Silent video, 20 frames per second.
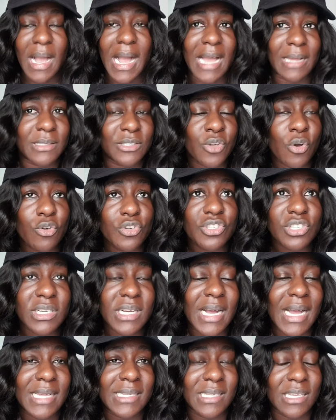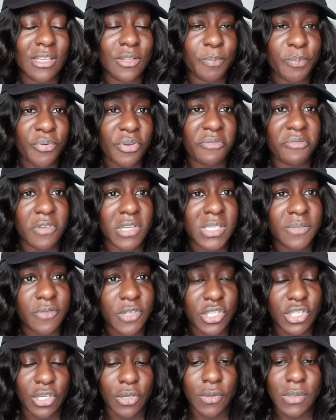I told you guys in previous
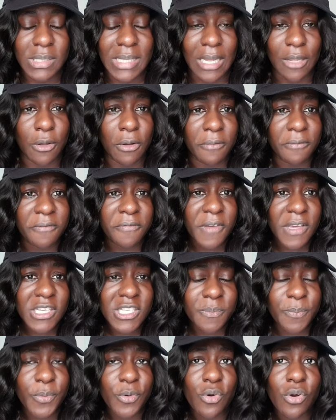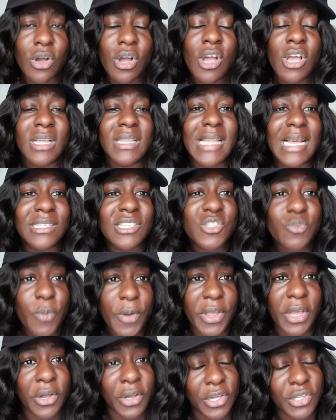videos that on Facebook, that is
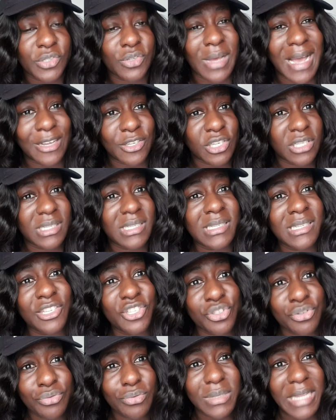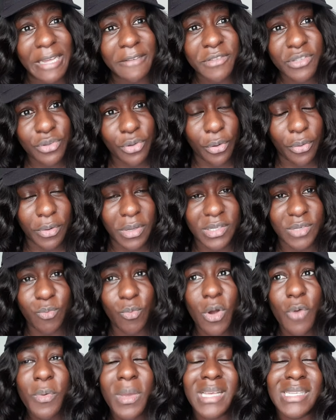where you're going to actually see true life stories.
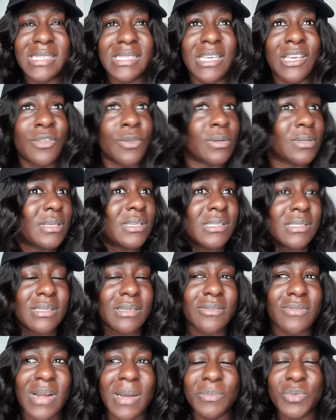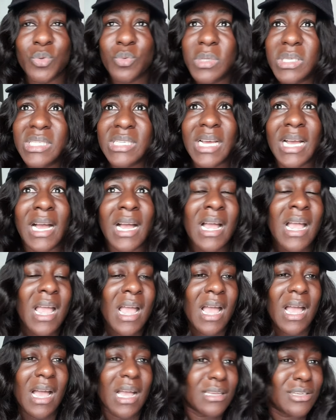What we are seeing on Instagram, Twitter,
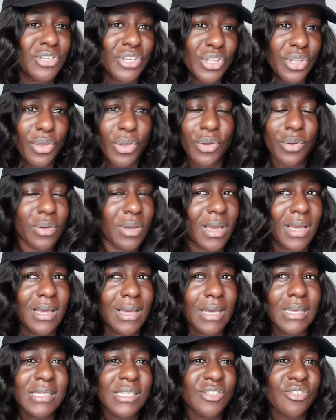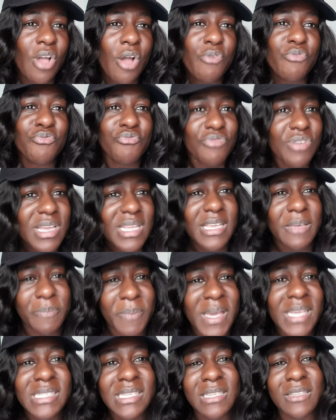you know, it's not really
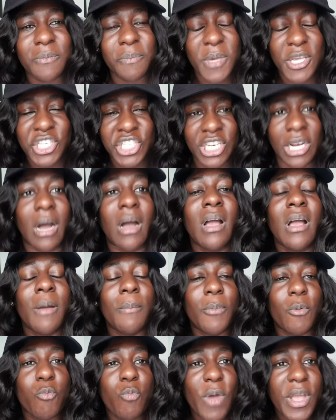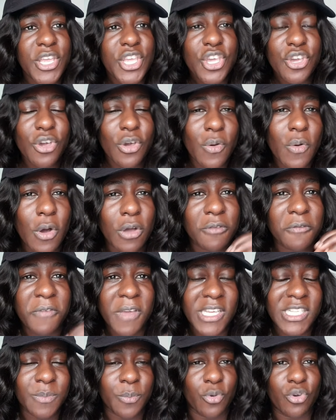painting the picture. But when you go on
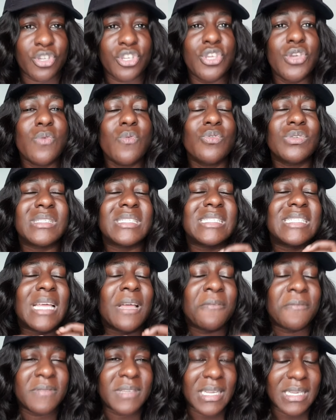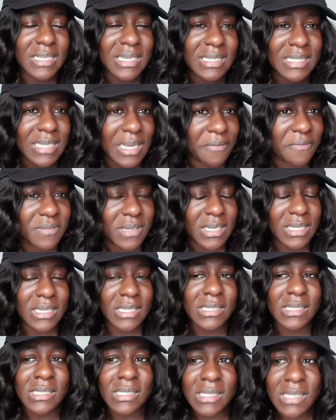Facebook, you will
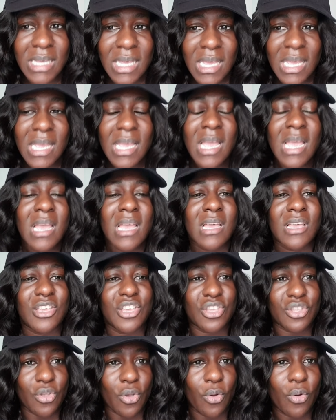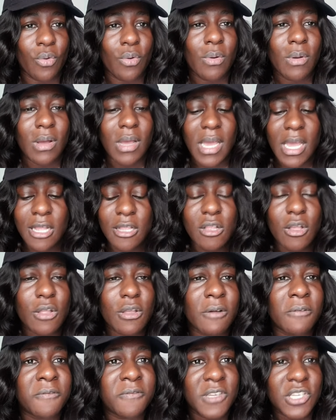definitely see, you know, a
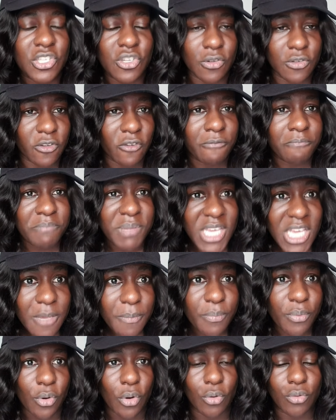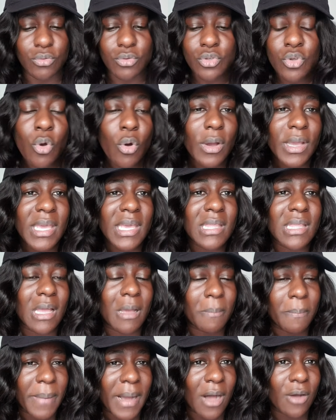lot of videos of people talking
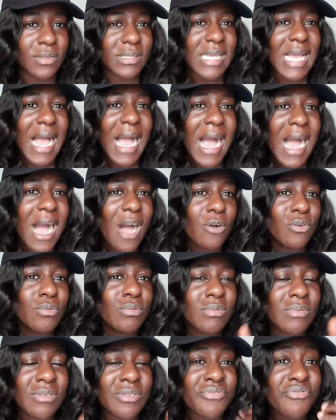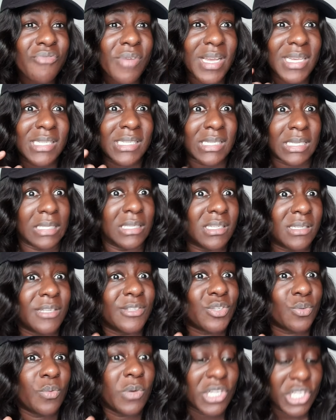about how crazy the
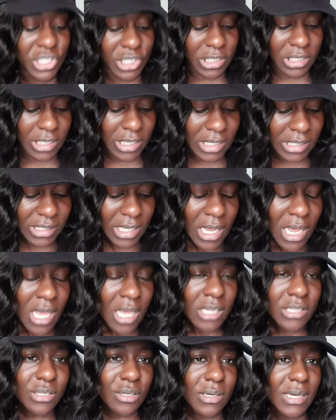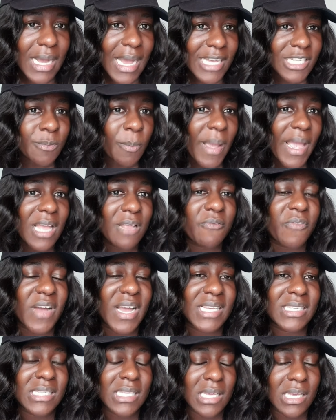situation is. So guys, my
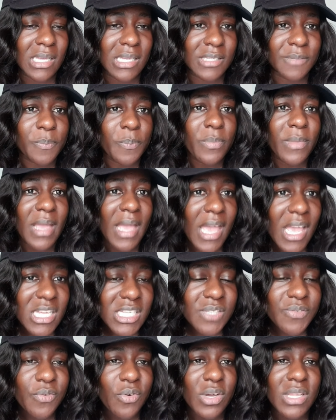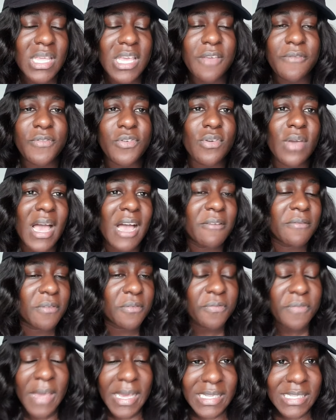advice is, henceforth, if you have
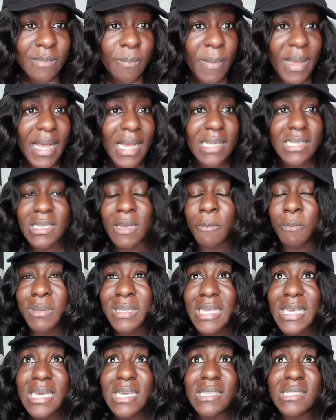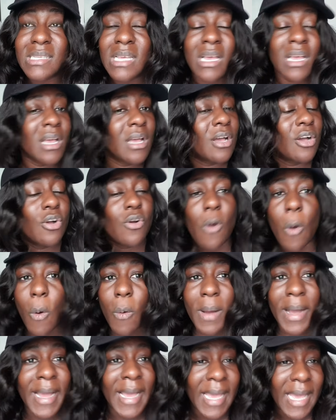a face mask, please
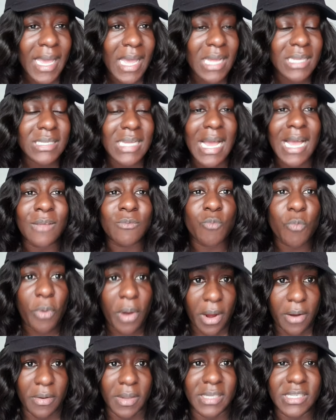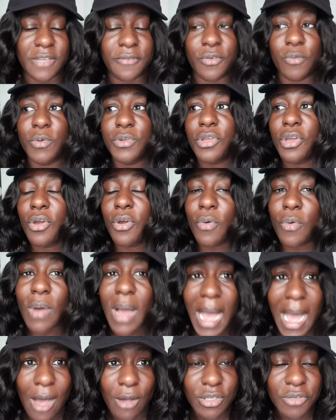go ahead and wear it. If you want to go
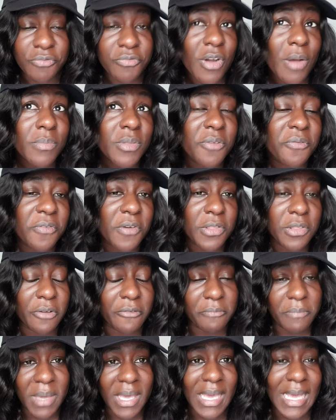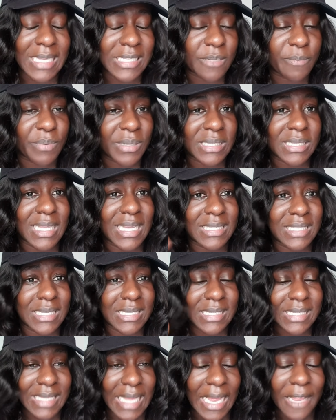out from the 4th of May, as the president
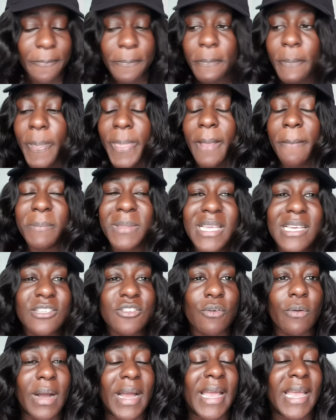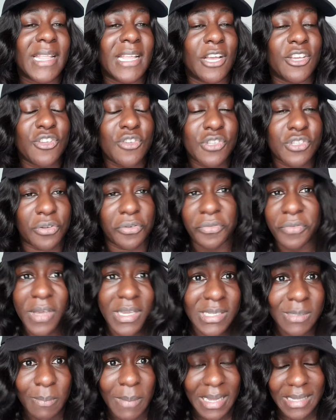has said, please go ahead and use your
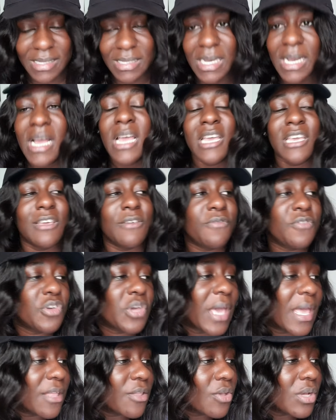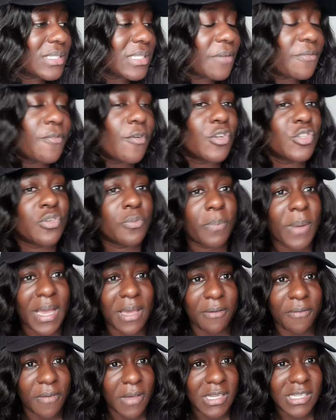face mask. If you cannot afford to
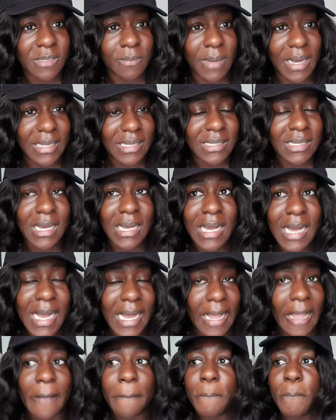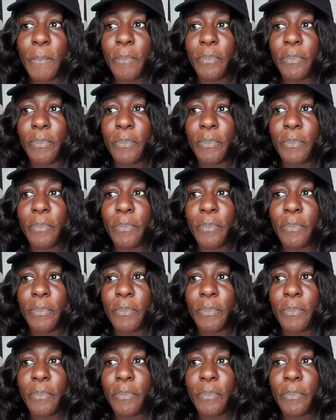buy a face mask, guy,